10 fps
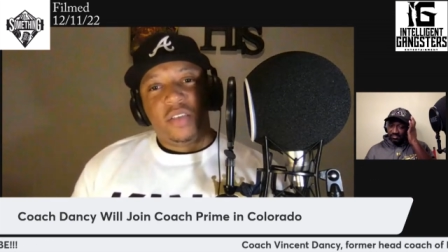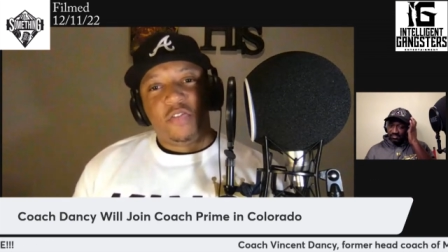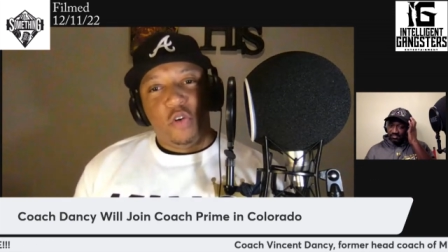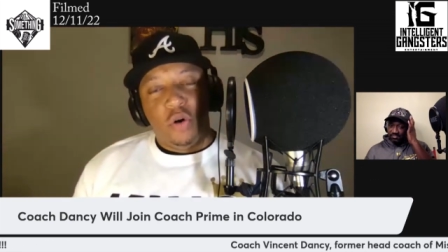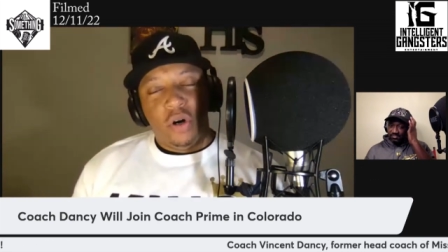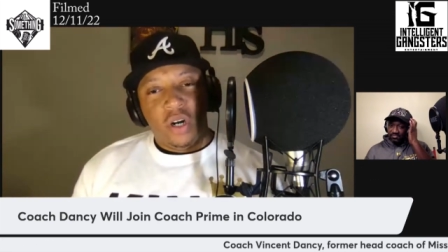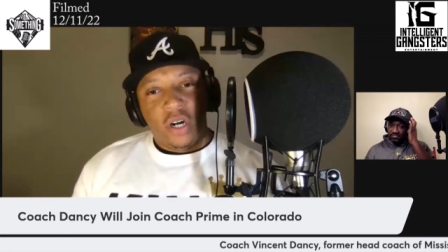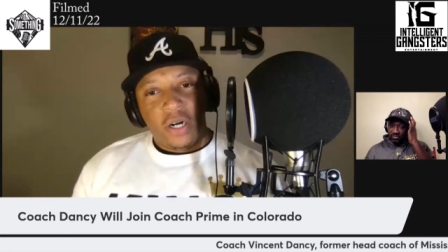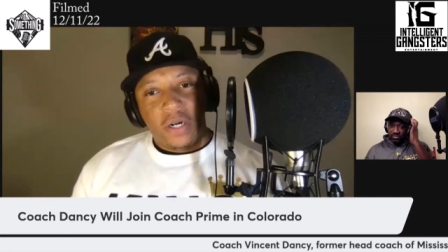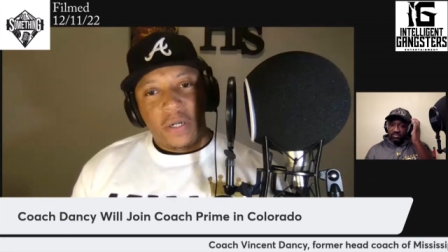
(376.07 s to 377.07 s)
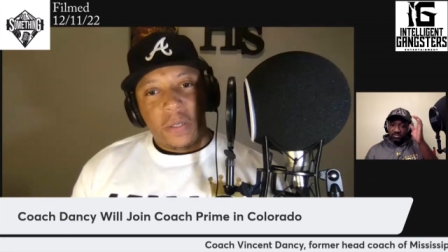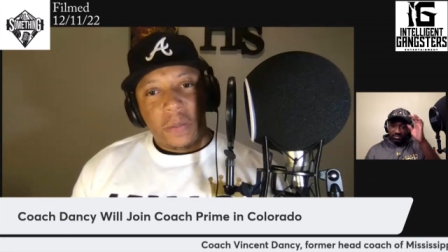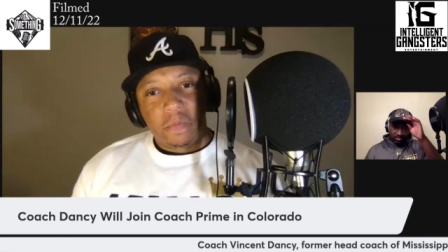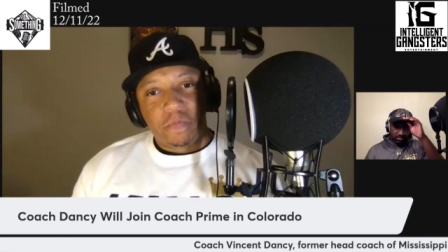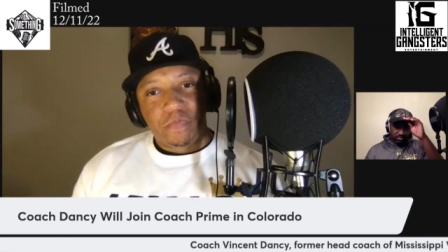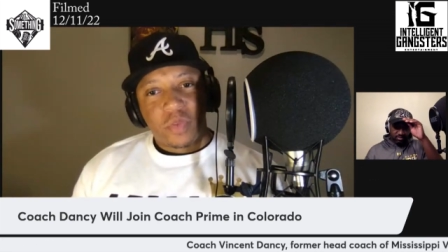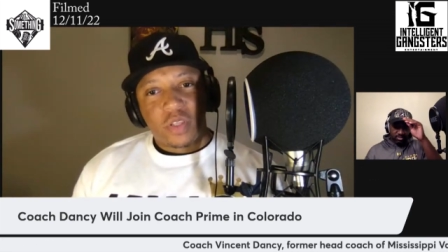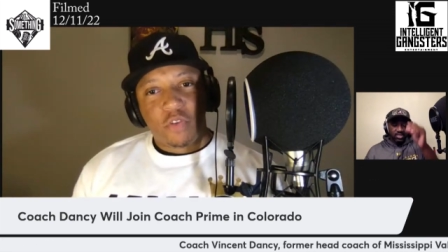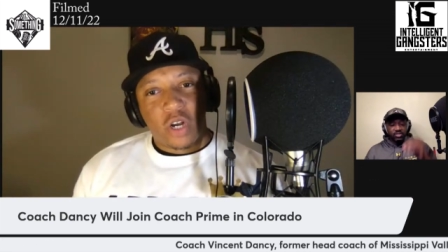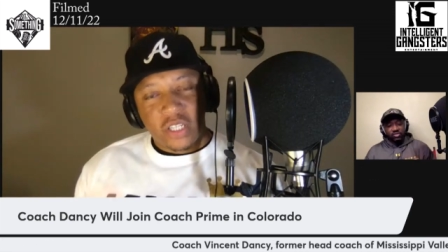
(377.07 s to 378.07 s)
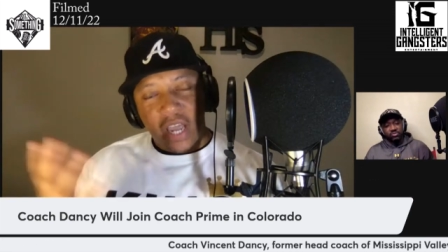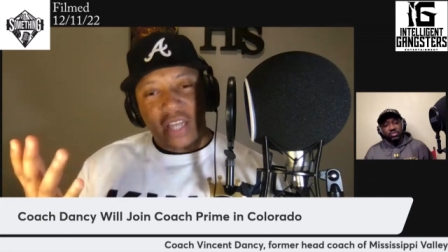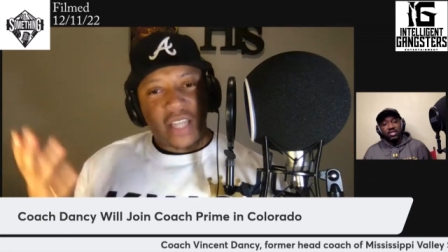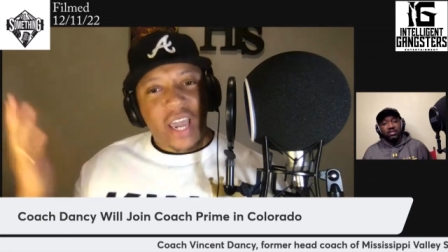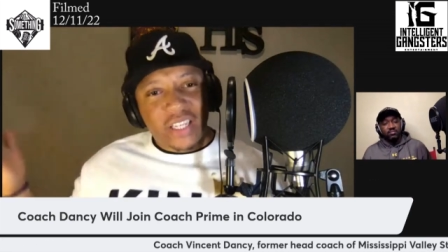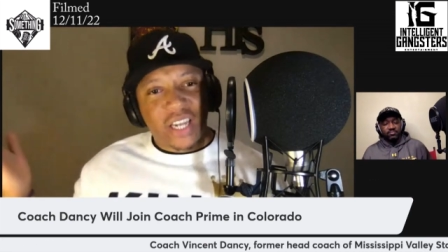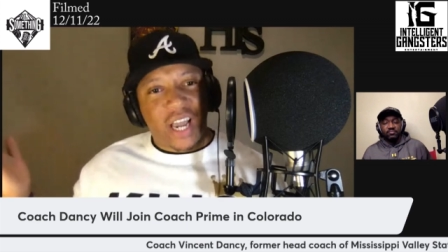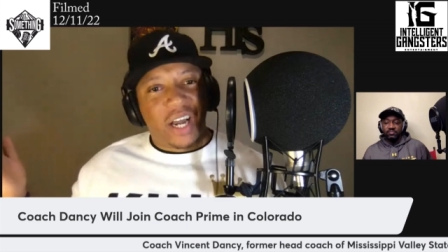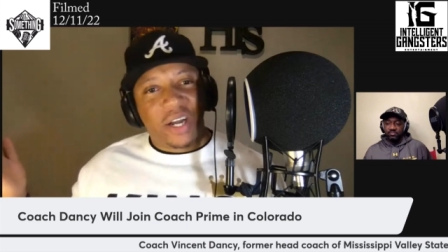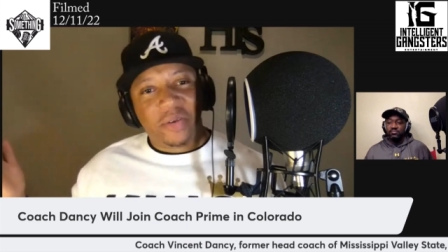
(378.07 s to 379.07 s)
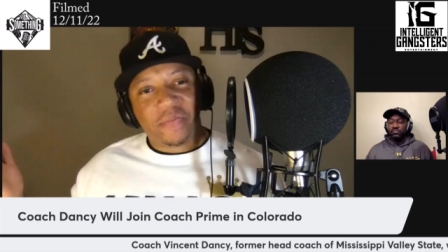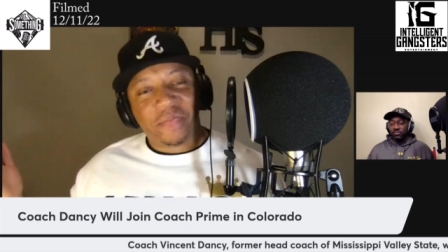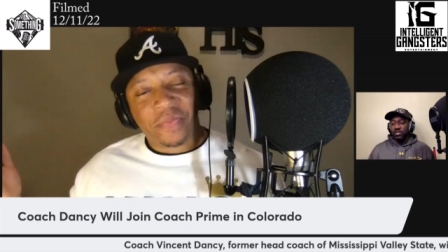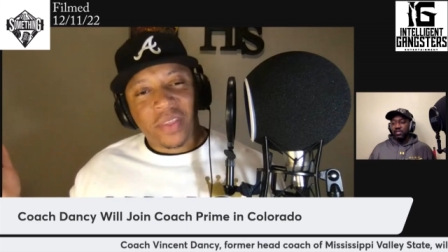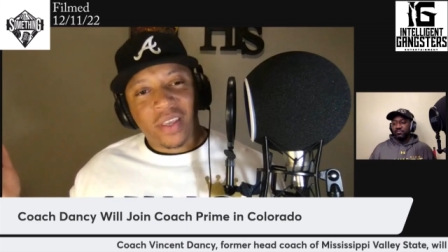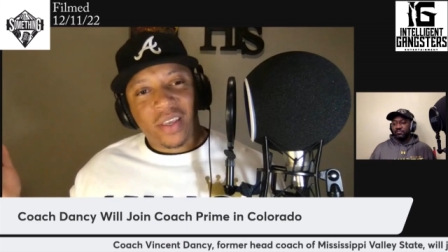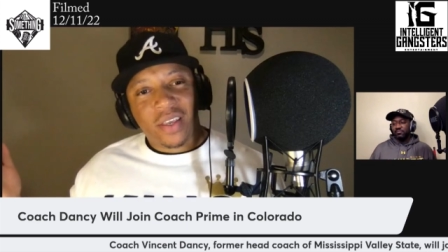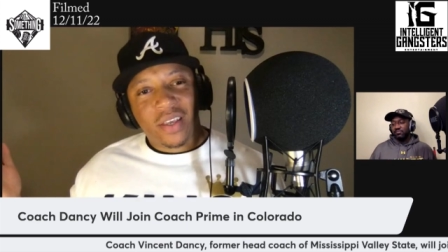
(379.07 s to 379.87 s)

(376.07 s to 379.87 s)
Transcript: for mm. uh for the Jack State job. Right.